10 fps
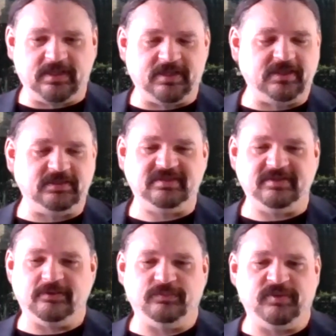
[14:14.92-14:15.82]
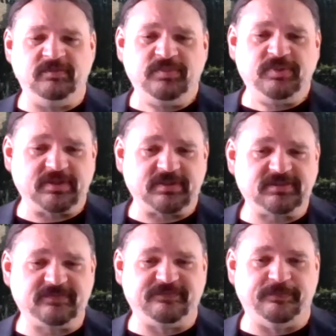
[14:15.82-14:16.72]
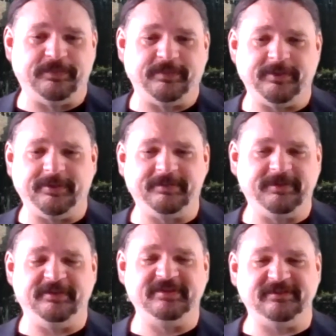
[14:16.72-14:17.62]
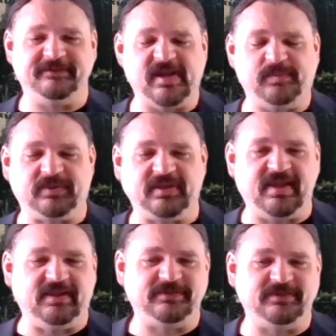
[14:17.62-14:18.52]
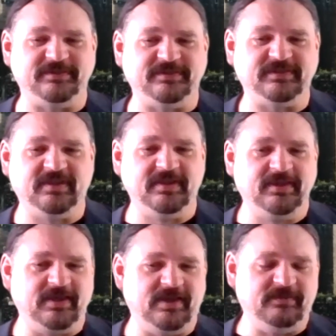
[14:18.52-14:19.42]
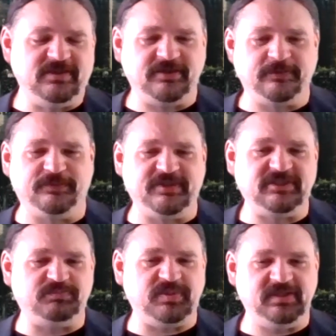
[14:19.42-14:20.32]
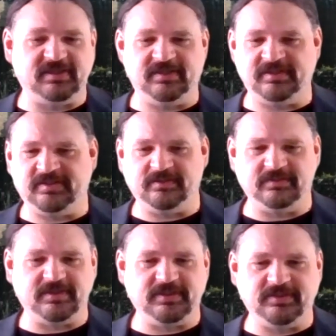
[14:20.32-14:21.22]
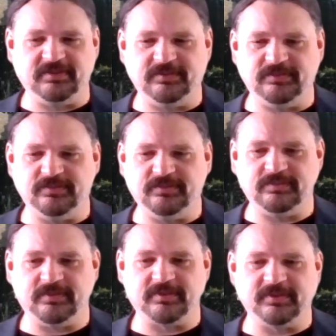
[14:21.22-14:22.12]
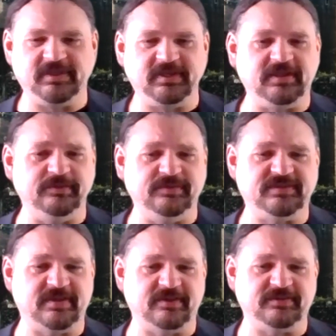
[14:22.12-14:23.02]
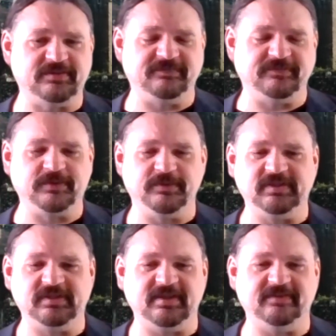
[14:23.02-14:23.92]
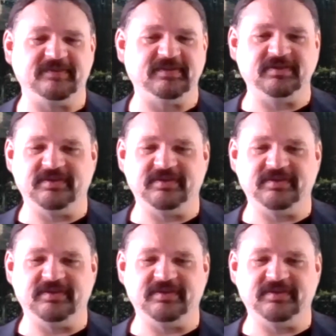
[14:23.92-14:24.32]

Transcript: DR runbooks for your internal applications, generally speaking, you are going to use those if you're going to have to